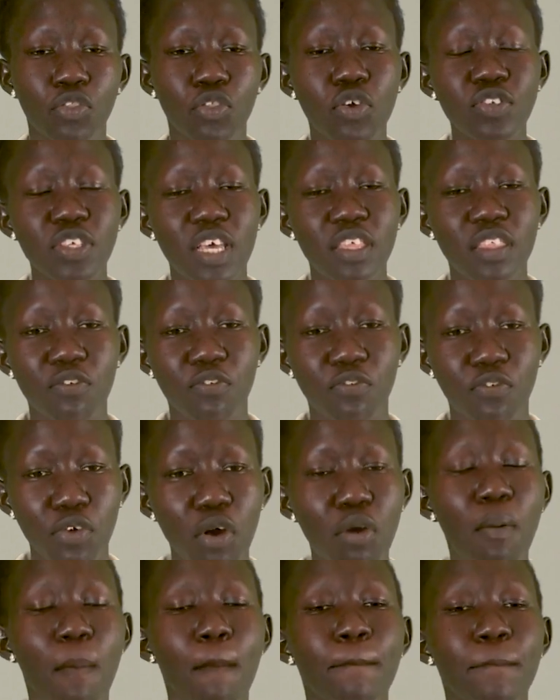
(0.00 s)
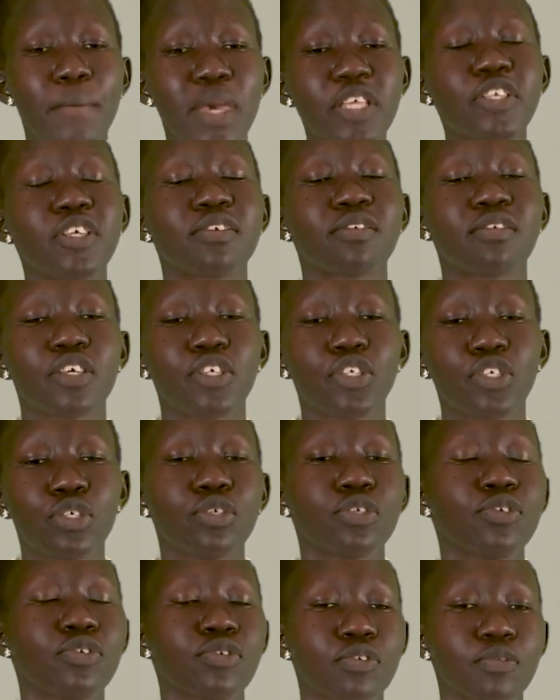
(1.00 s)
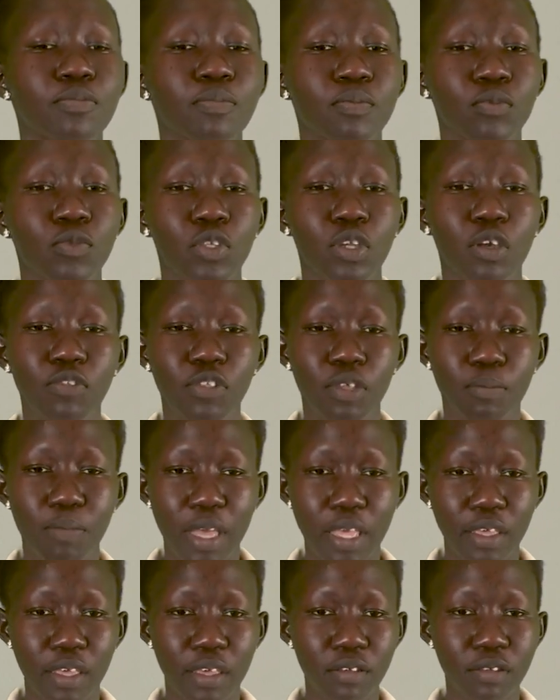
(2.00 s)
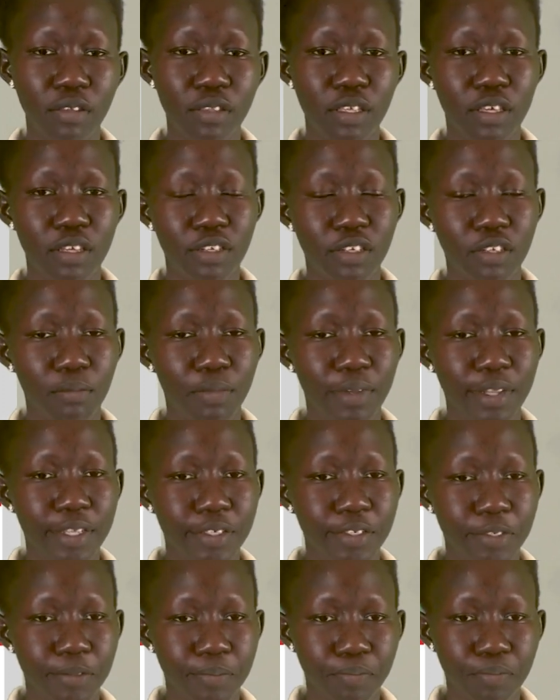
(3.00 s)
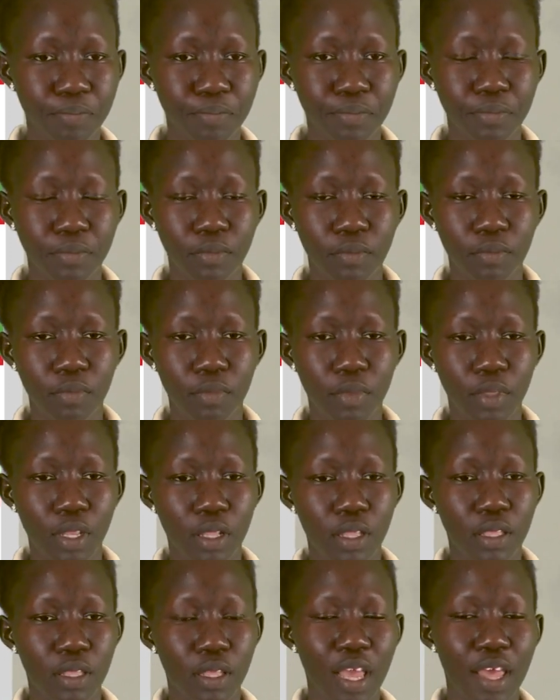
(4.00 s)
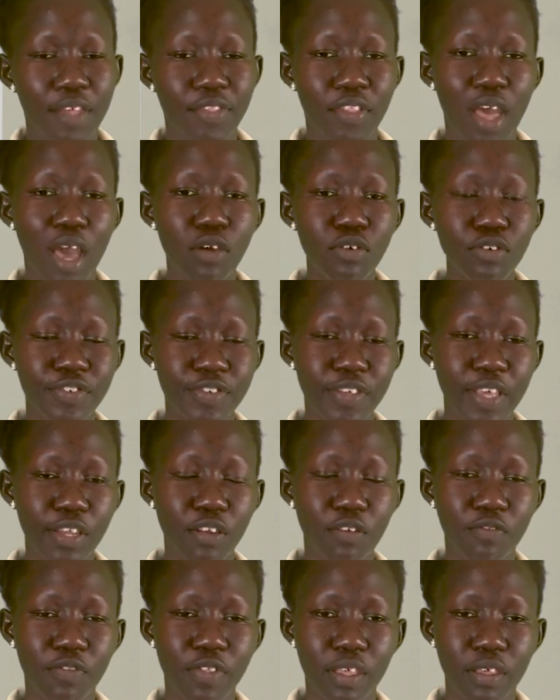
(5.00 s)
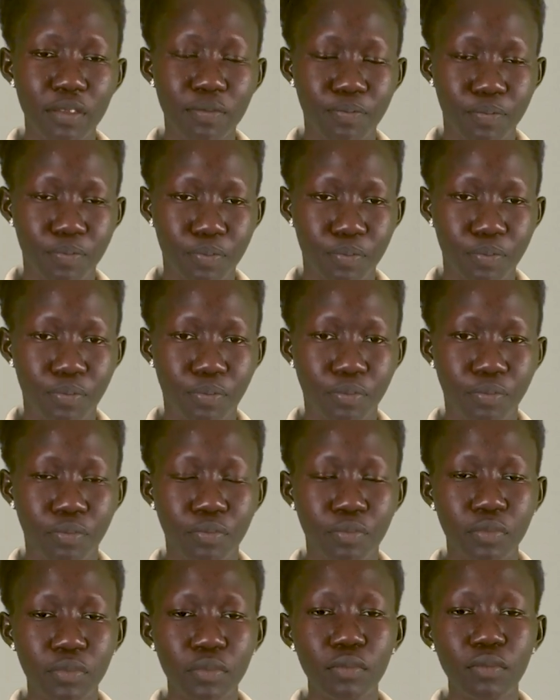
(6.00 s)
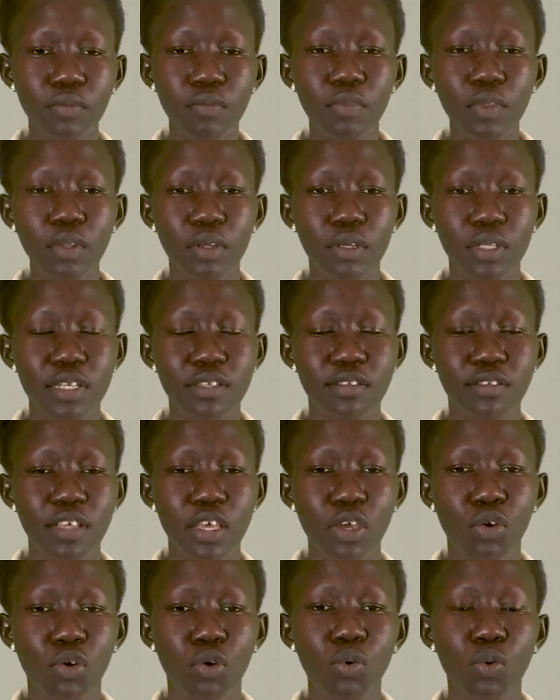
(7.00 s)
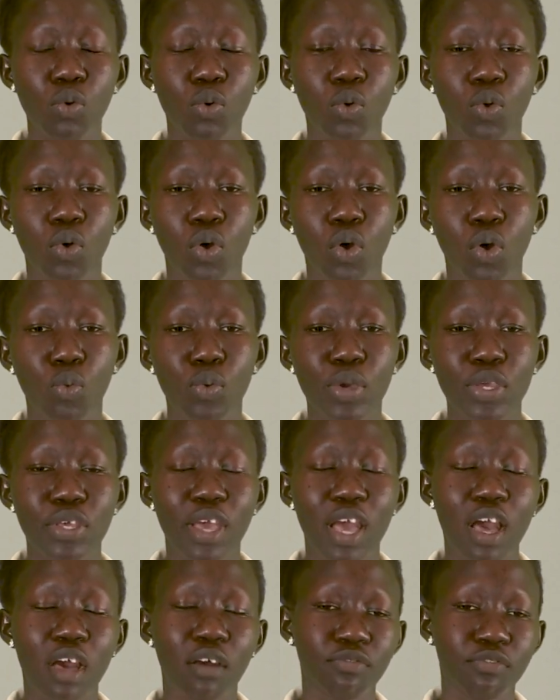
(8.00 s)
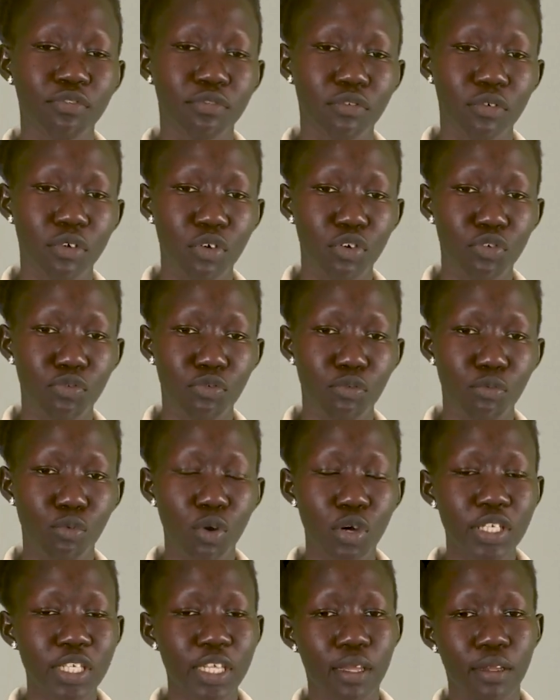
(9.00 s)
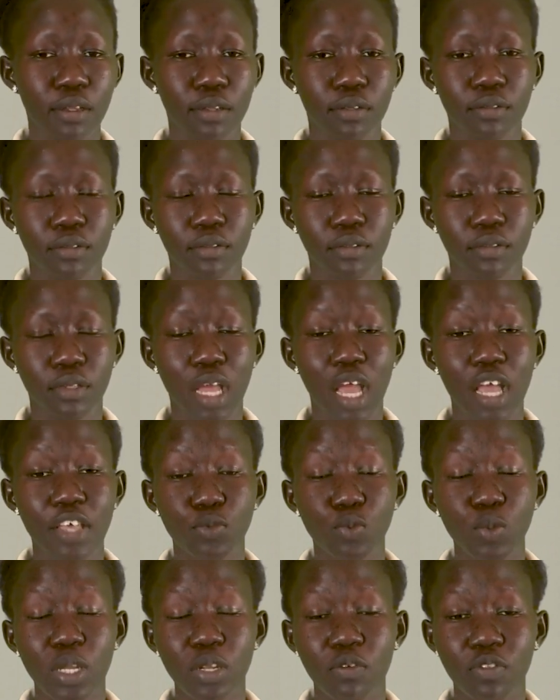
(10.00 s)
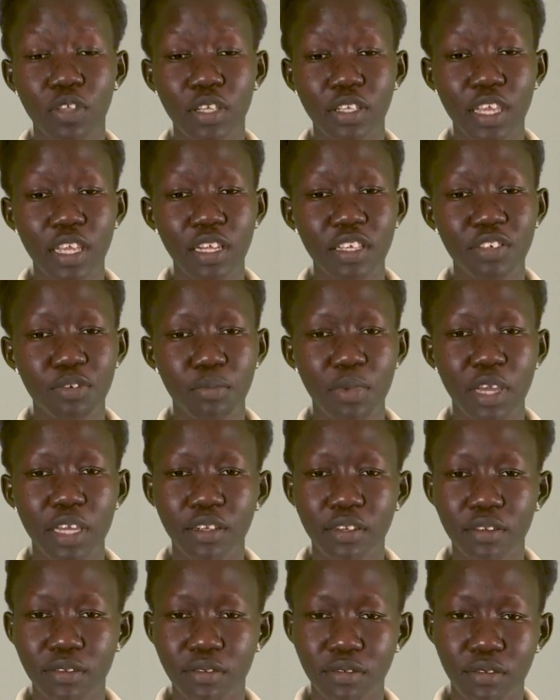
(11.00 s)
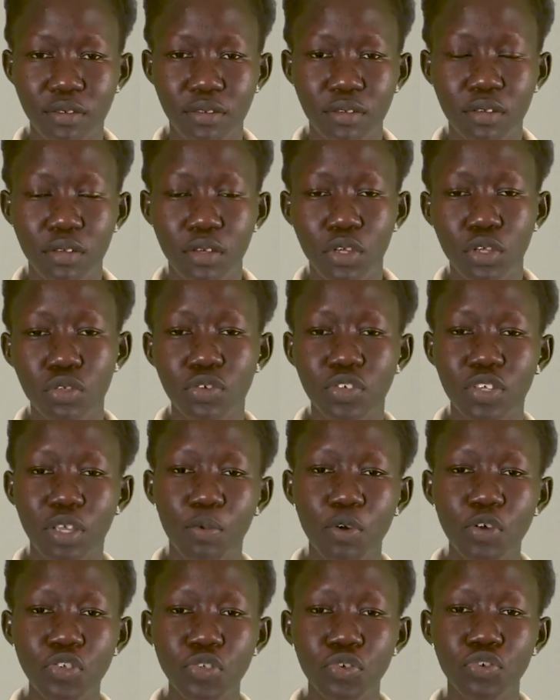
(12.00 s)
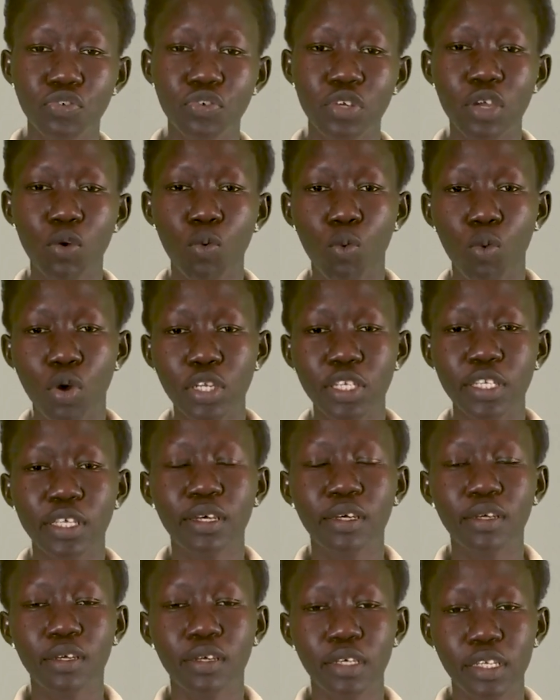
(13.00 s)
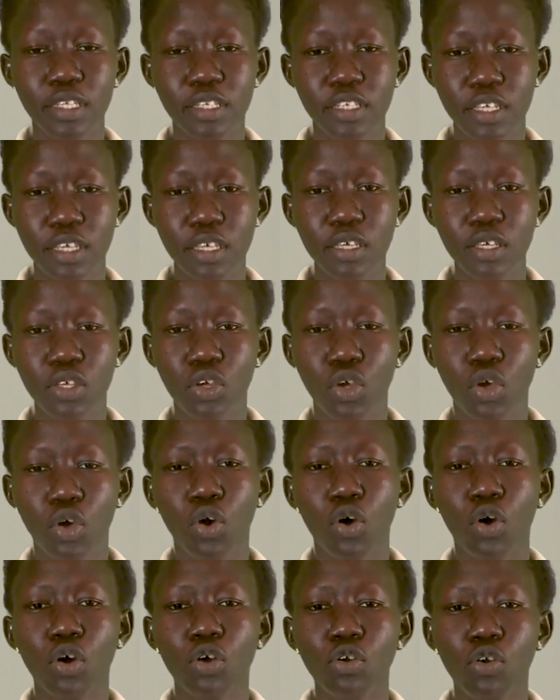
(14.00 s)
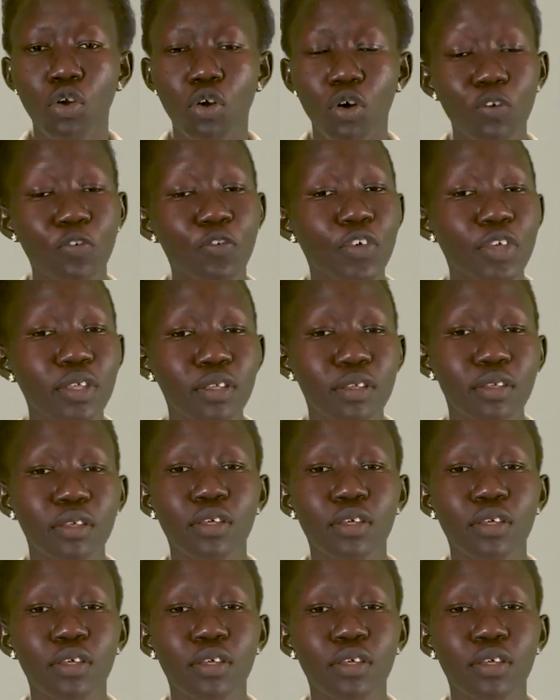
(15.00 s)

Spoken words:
those are the 4 major sections of the My Healthy Eating Plate. And outside of the cycle, we have water as one of the daily reminders. You're supposed to drink water, tea, or coffee